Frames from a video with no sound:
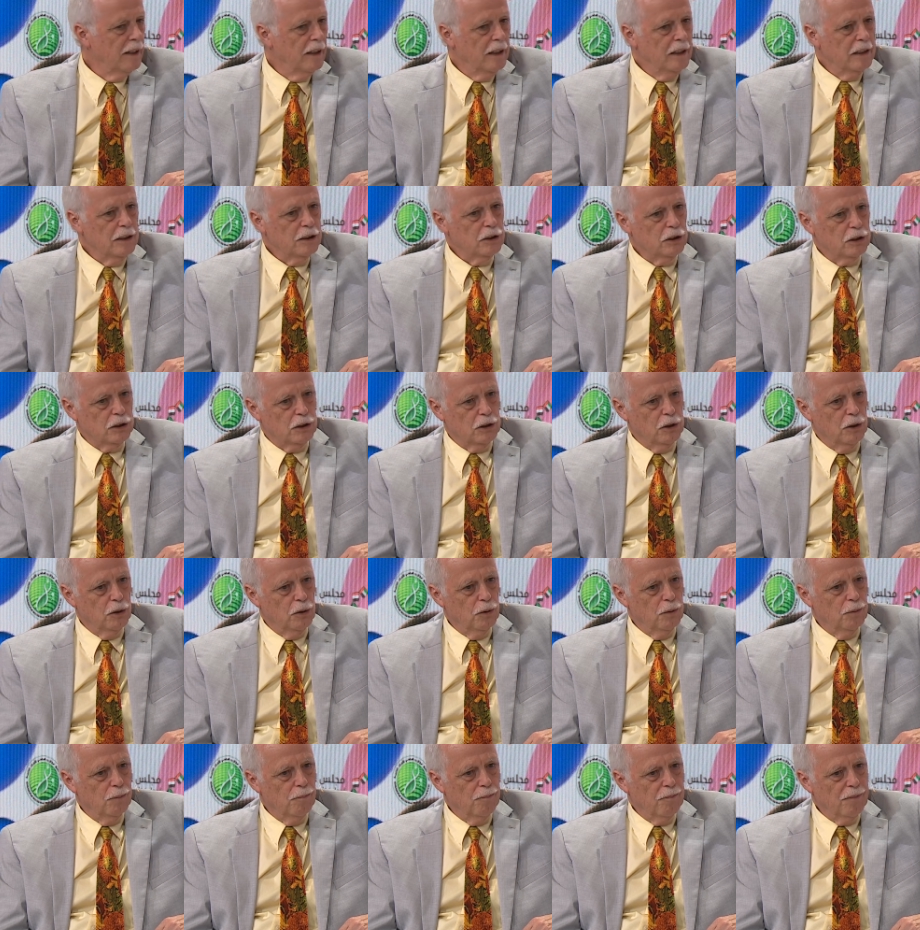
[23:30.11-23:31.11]
So
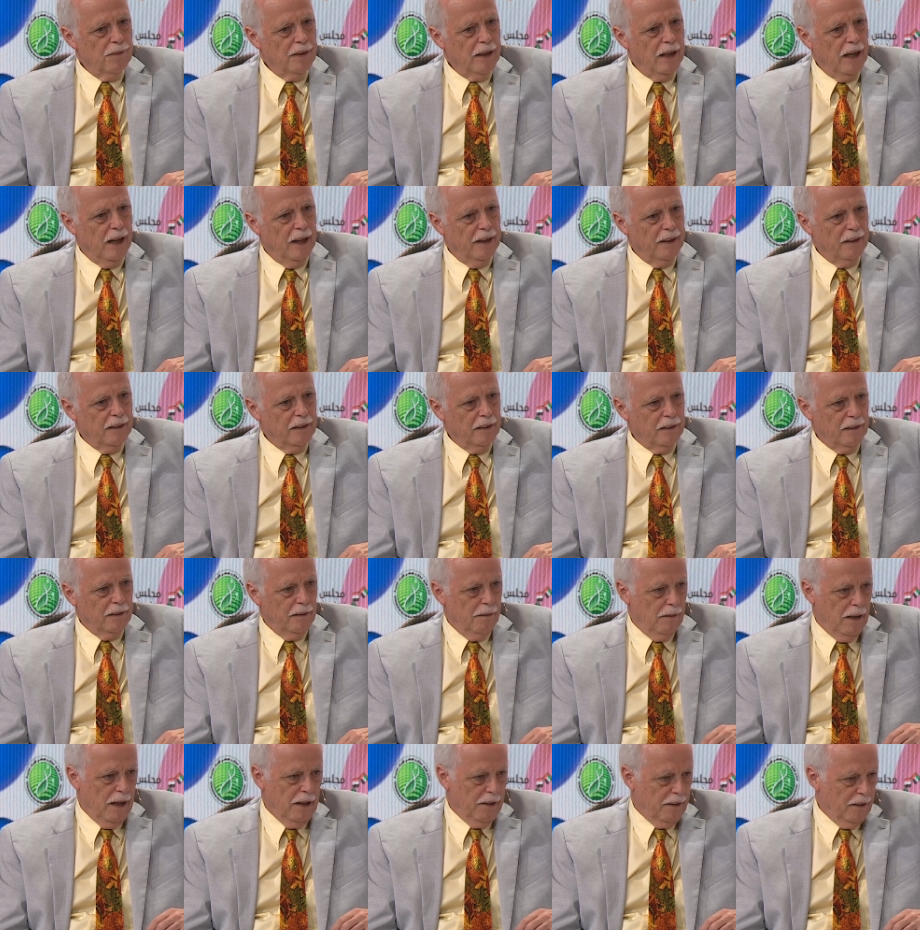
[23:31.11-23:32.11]

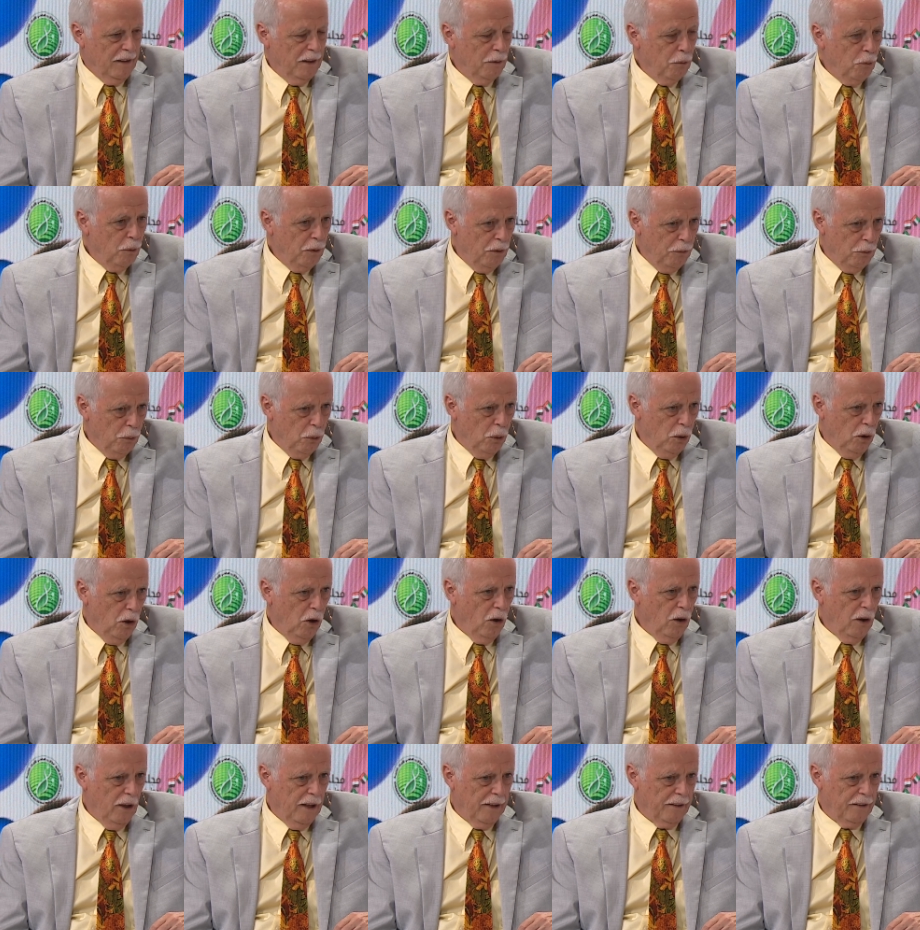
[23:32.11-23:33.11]
I think we will
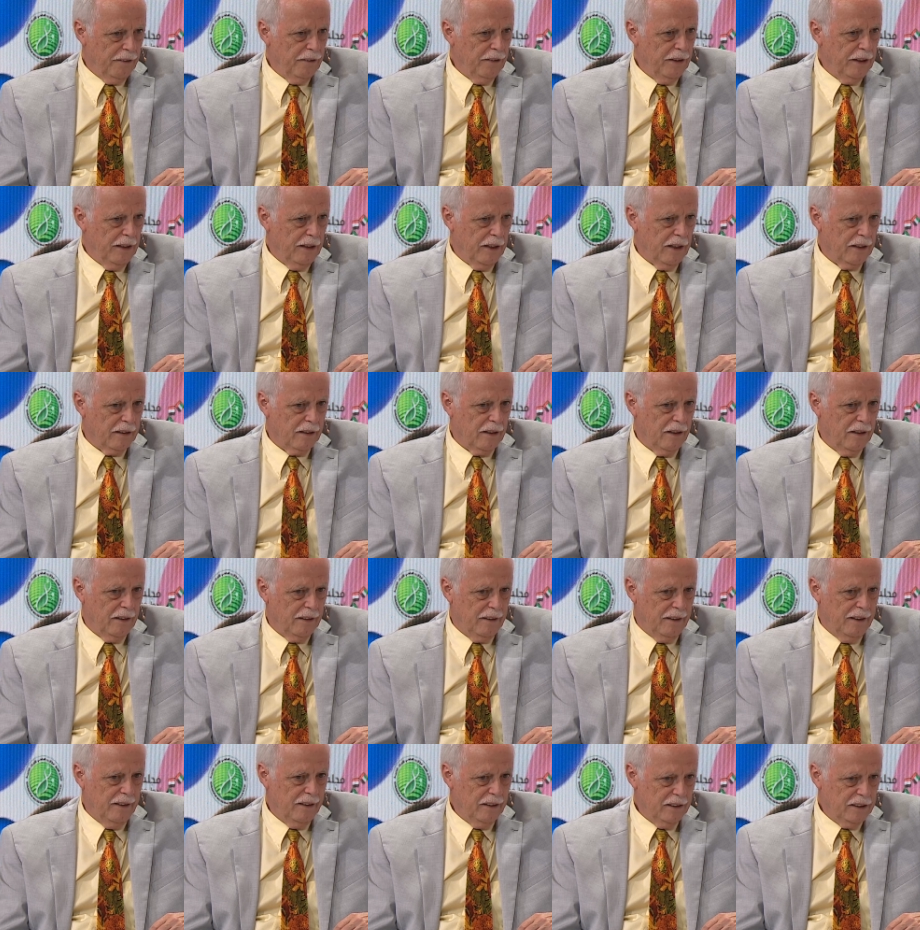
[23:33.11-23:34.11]
all agree that
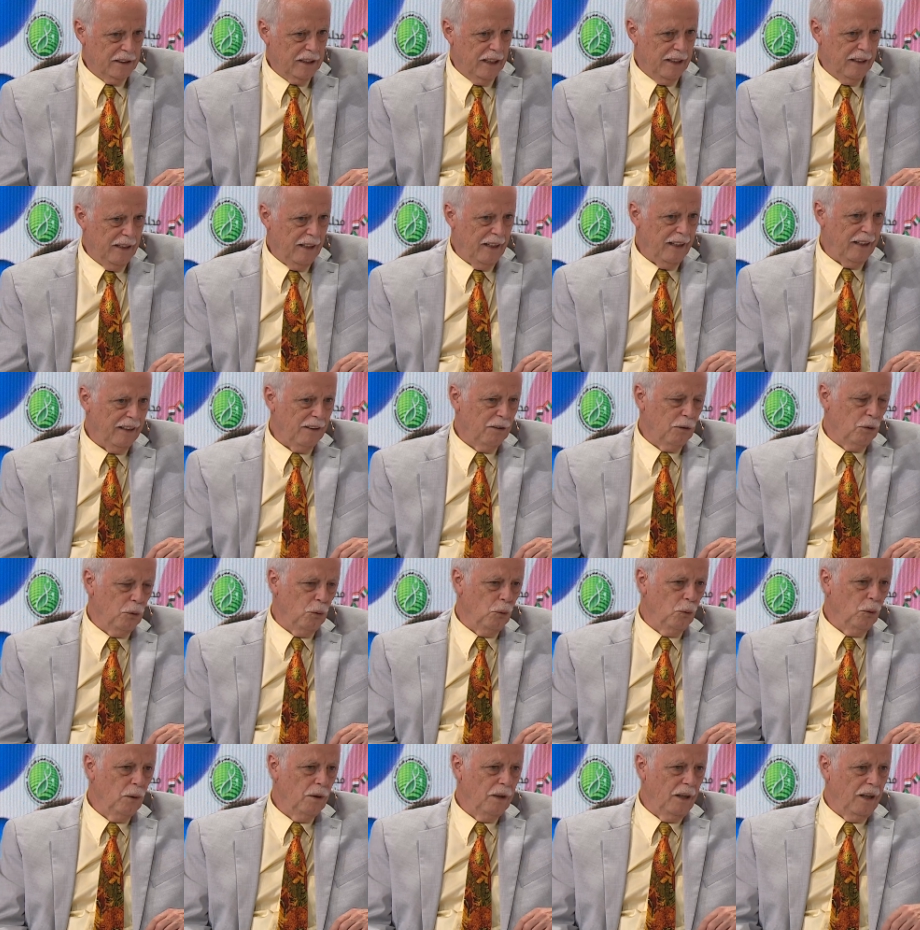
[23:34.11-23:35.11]
there's a need to
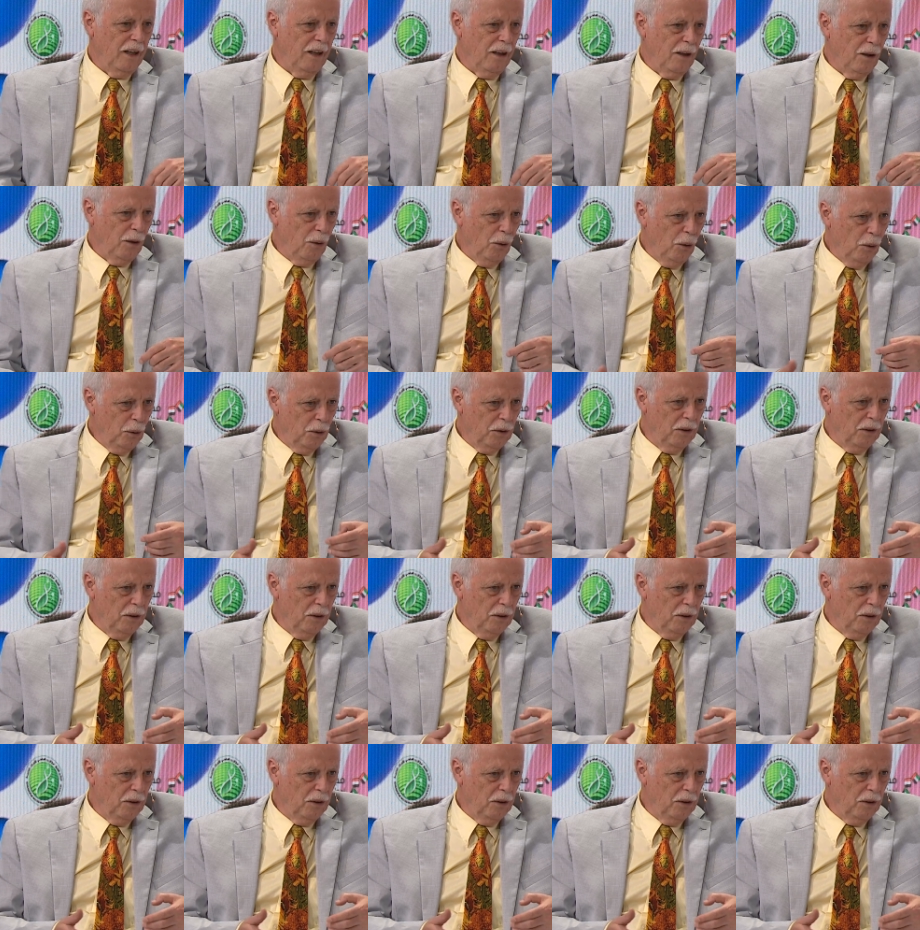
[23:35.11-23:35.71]
include